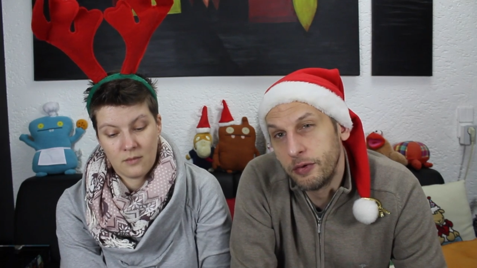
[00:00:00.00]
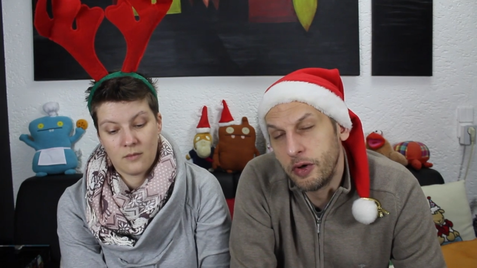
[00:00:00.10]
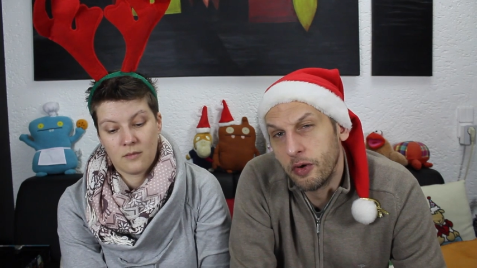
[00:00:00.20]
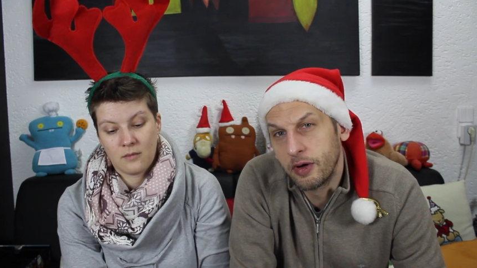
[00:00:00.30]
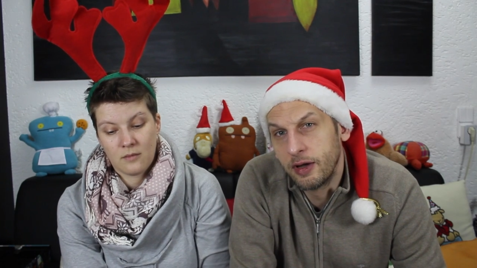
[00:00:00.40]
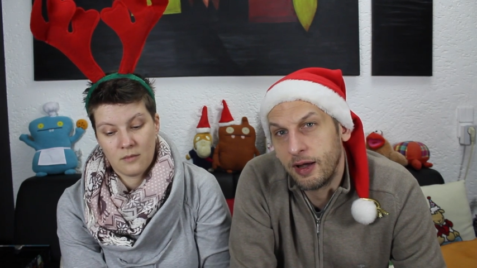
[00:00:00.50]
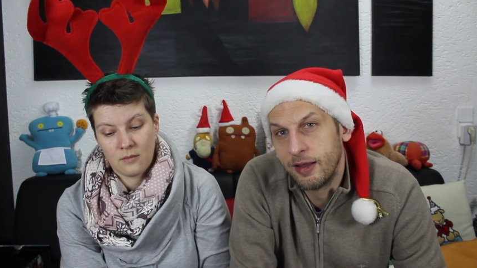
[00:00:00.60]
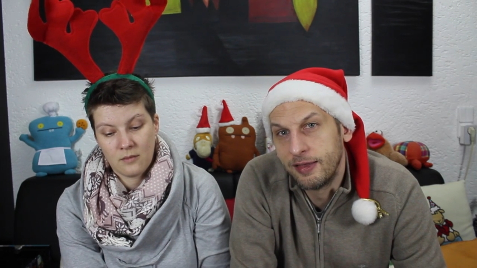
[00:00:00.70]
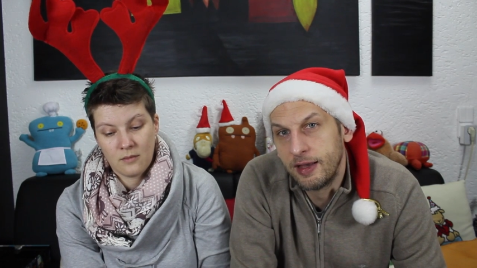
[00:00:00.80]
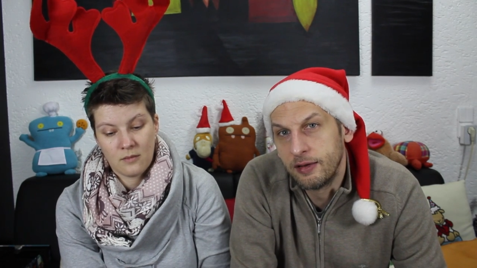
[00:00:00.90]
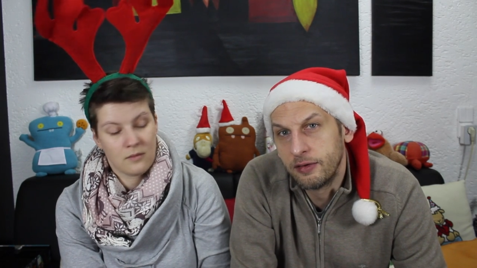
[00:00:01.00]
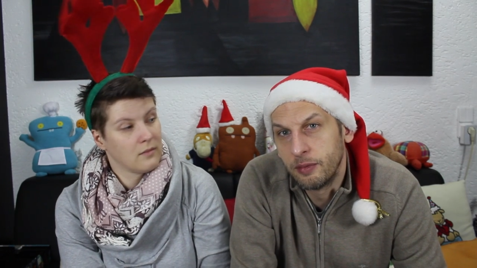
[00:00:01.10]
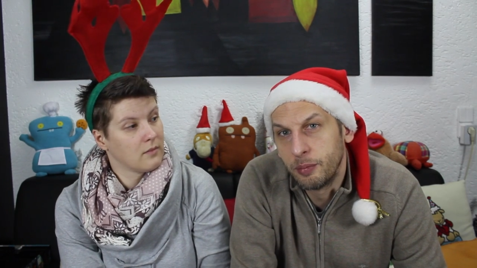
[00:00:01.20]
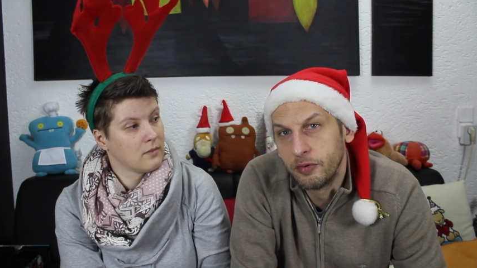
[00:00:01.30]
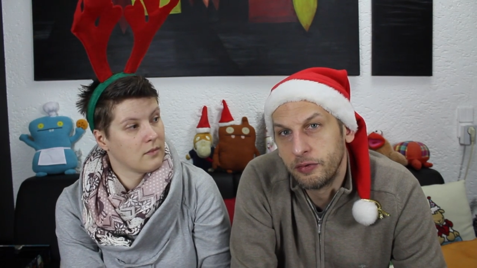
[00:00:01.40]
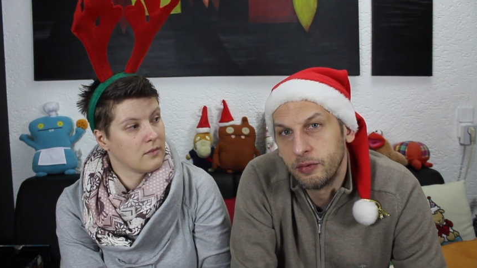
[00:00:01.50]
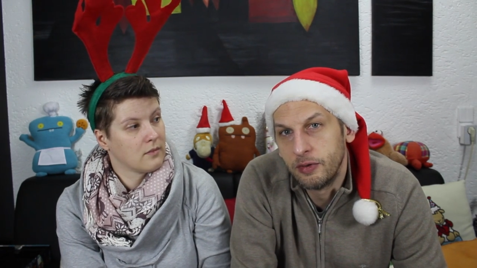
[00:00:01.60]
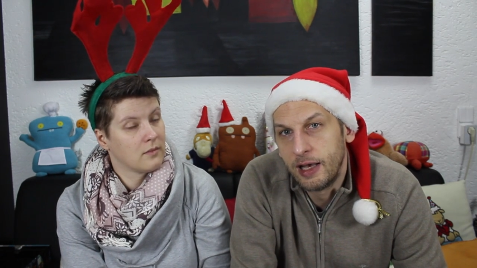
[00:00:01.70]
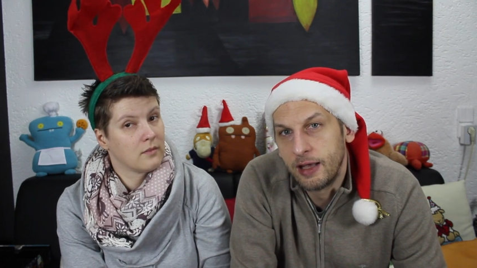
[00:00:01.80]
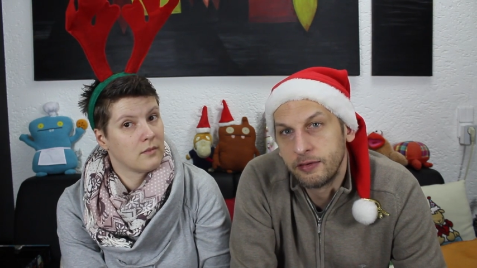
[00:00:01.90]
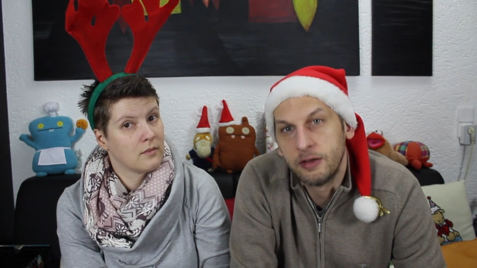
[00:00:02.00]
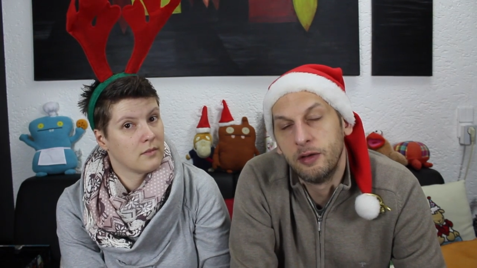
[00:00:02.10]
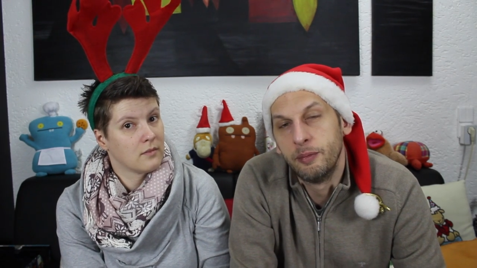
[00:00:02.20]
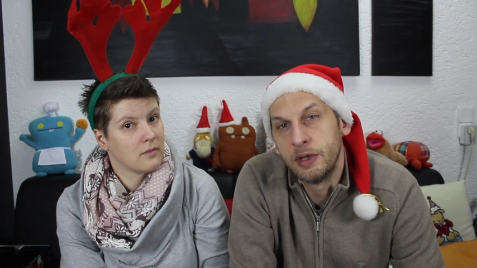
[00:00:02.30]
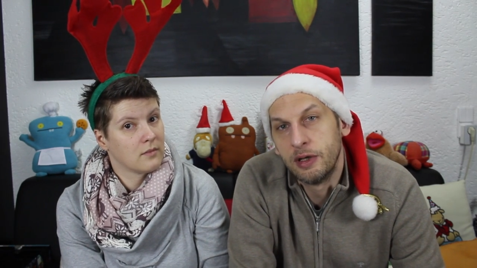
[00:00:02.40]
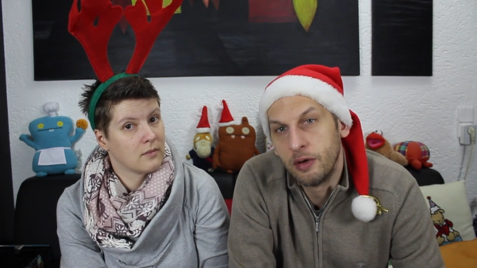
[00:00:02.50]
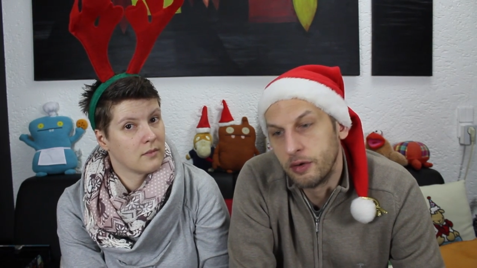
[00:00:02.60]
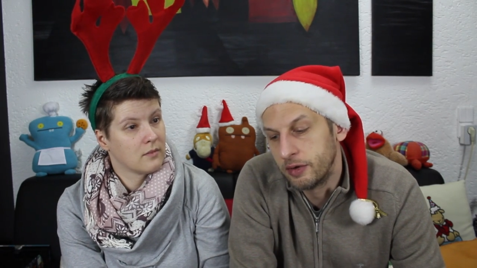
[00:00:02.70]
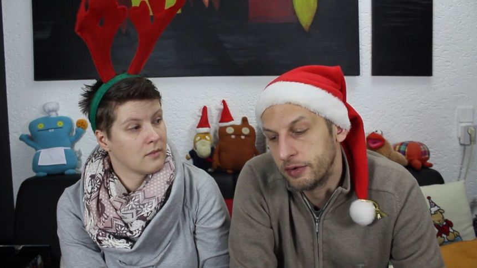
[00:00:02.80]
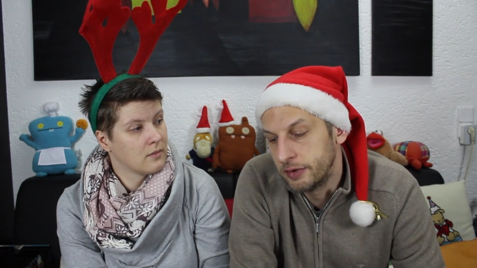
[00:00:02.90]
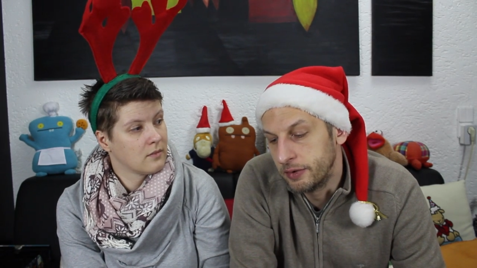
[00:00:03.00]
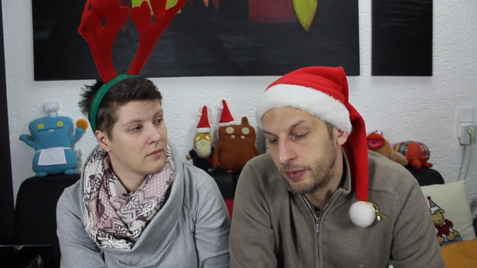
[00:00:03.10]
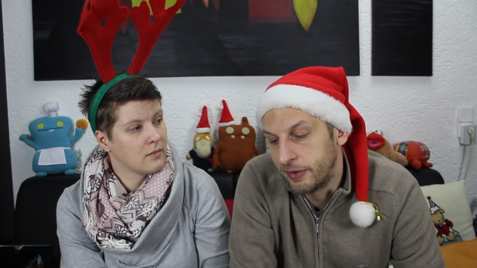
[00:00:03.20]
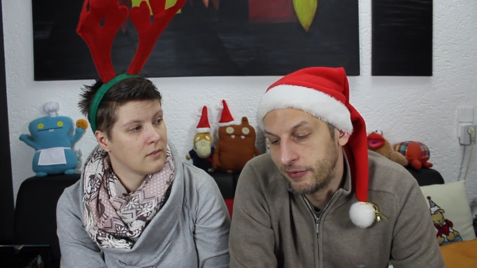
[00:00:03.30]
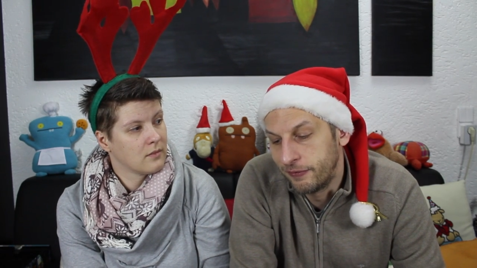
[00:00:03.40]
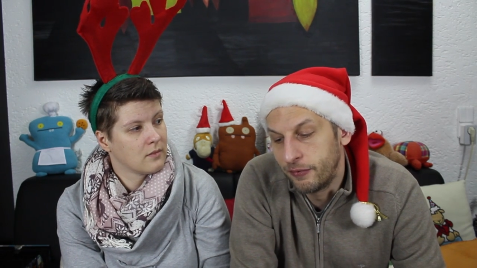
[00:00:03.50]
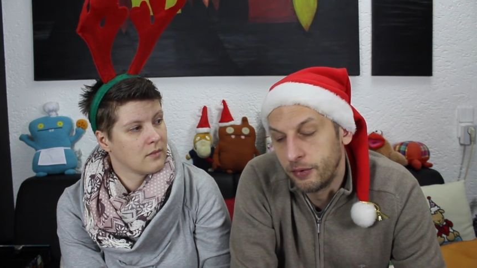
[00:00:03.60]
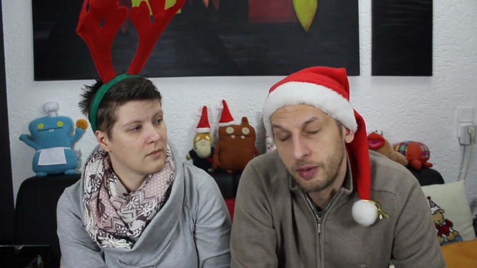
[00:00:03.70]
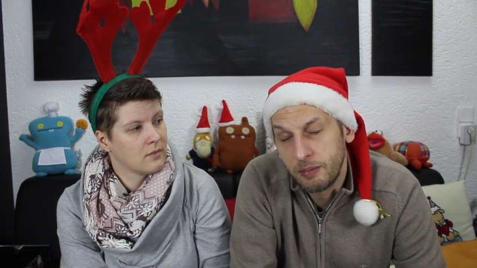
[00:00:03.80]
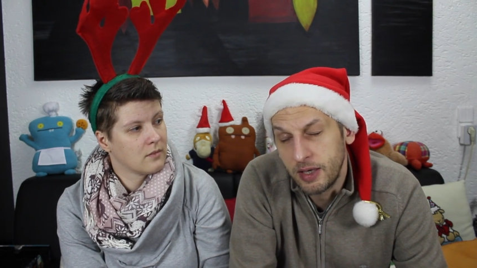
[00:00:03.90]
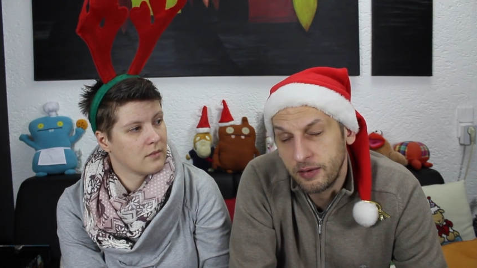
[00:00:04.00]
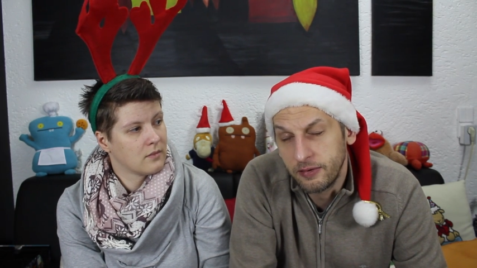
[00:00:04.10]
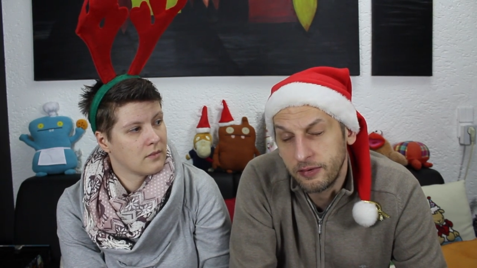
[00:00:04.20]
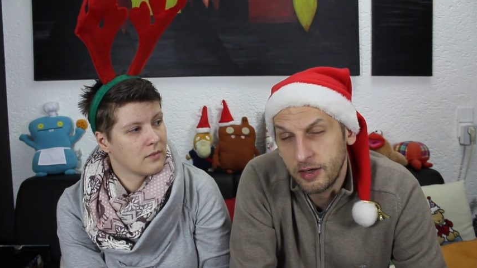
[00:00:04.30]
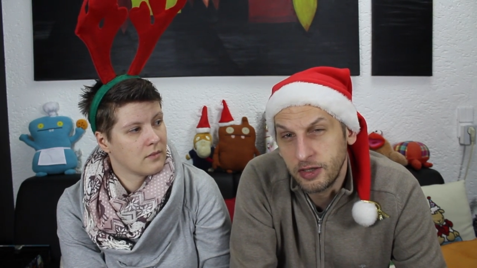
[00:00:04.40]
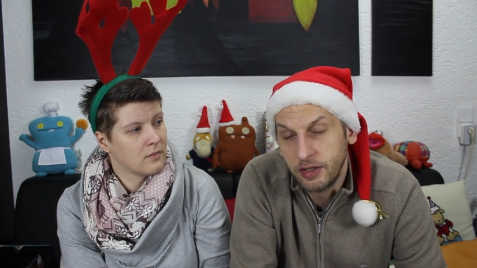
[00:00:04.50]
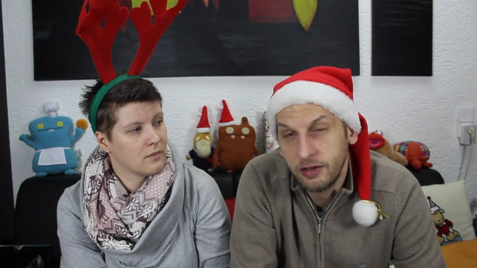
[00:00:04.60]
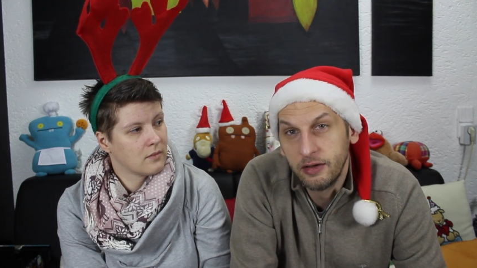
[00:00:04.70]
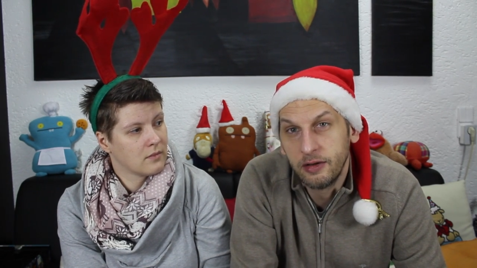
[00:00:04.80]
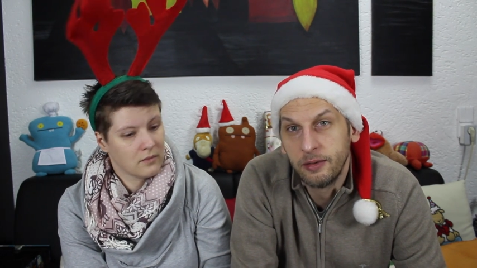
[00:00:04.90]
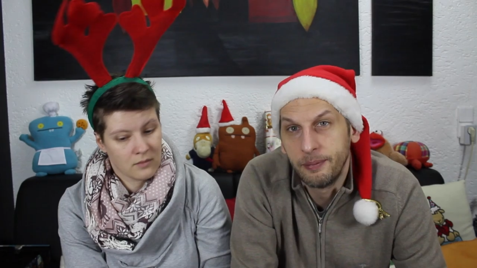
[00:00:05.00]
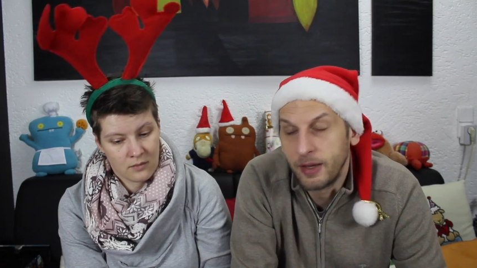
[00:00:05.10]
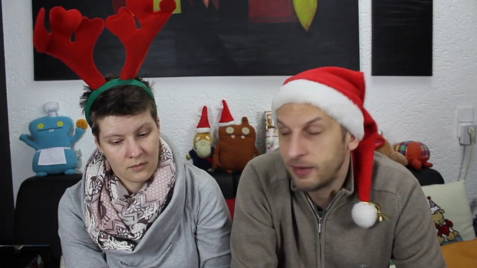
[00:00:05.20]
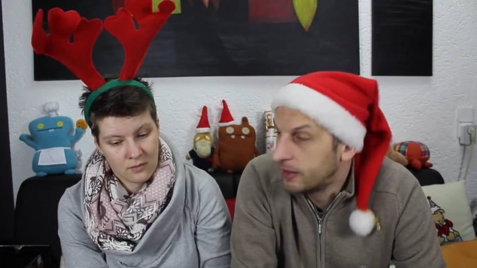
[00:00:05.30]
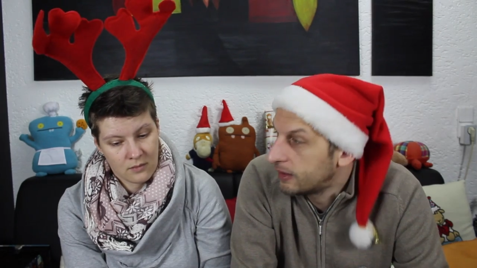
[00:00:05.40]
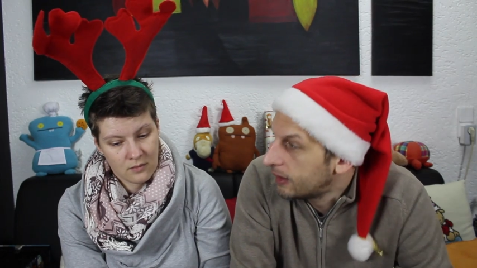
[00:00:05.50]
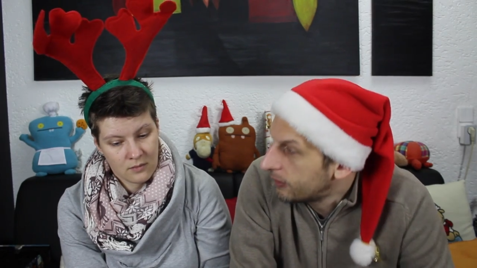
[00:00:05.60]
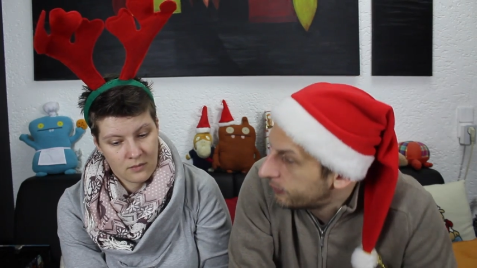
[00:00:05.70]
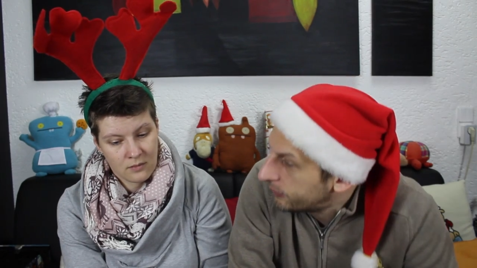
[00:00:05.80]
Speaker 1: of New York, I think, is supposed to last a little bit longer with 40 minutes a session. Um, I think King